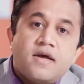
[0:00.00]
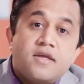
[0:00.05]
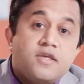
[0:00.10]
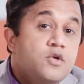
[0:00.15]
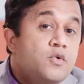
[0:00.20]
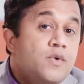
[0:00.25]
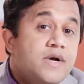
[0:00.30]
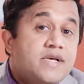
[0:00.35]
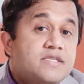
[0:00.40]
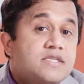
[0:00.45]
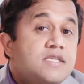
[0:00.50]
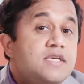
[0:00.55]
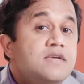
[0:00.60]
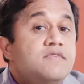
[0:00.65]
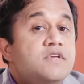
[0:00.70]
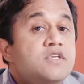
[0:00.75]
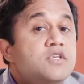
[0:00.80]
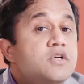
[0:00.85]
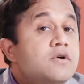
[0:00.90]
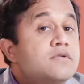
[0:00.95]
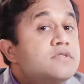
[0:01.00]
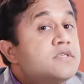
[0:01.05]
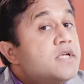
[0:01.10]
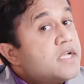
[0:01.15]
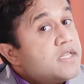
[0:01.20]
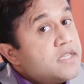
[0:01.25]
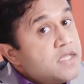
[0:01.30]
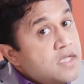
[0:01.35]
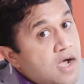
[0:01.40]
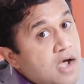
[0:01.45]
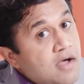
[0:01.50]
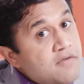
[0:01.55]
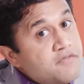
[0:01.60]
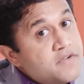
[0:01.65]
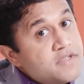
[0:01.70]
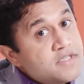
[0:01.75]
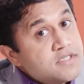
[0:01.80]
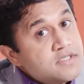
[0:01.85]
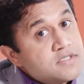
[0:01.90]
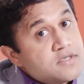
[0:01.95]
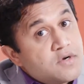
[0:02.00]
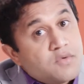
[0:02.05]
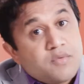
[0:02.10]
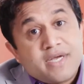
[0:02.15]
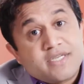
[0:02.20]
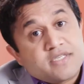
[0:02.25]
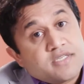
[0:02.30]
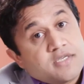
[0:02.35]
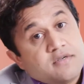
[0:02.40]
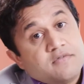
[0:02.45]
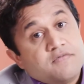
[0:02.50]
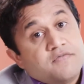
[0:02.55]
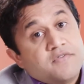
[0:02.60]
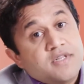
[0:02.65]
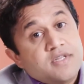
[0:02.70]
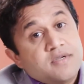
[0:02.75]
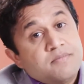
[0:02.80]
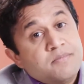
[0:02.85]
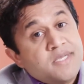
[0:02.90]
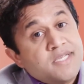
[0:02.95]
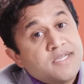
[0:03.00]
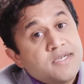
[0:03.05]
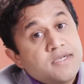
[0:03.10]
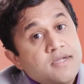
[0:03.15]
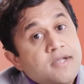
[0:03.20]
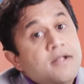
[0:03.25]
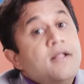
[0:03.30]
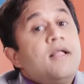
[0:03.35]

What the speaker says: US TV shows like The Office, Arrested Development,